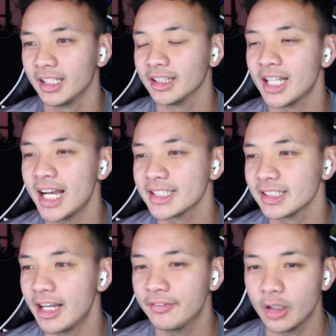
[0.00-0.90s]

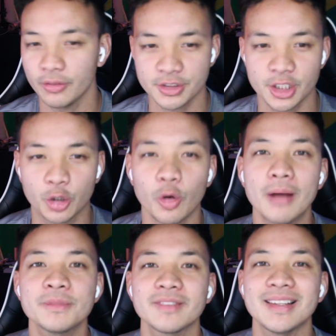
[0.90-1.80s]
leftovers, the
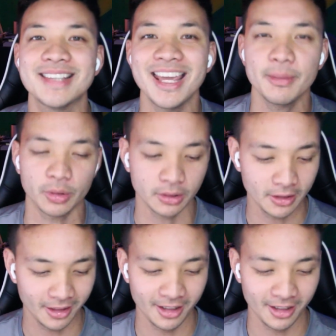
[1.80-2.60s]
crumbs of the table